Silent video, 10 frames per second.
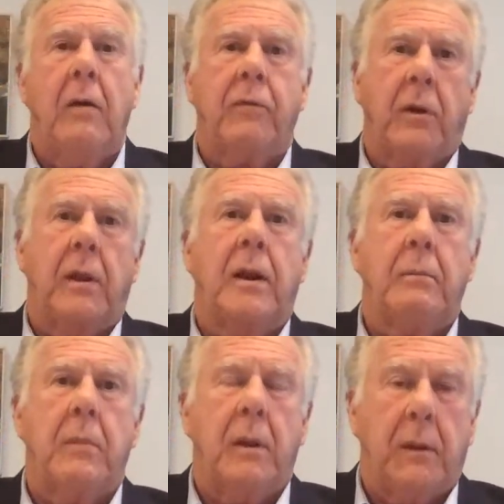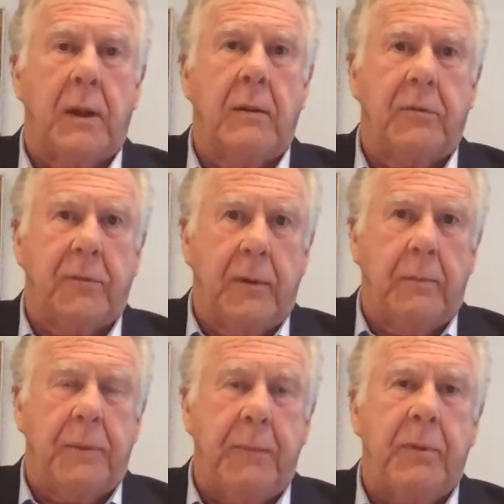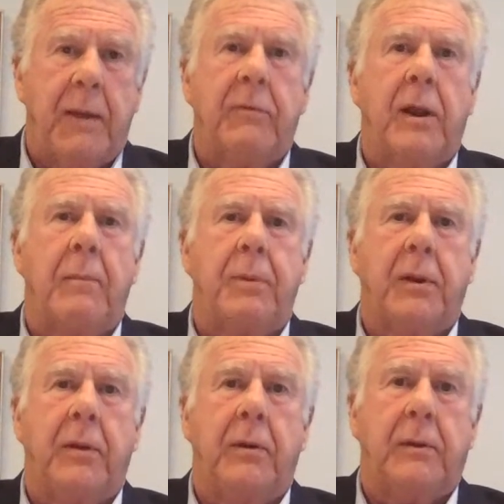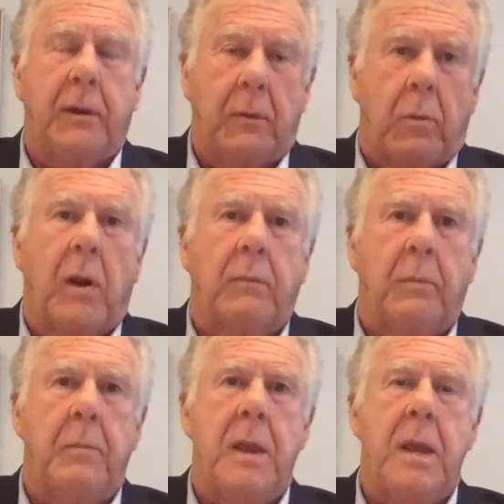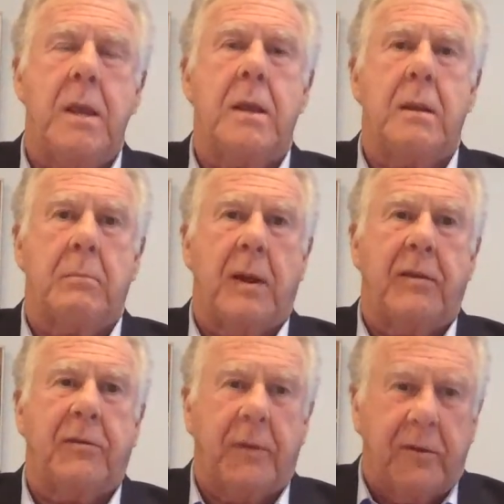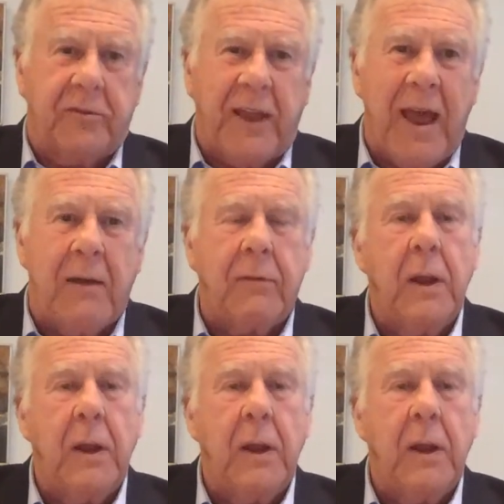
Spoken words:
For a lot of people have an opportunity to work with me and my staff.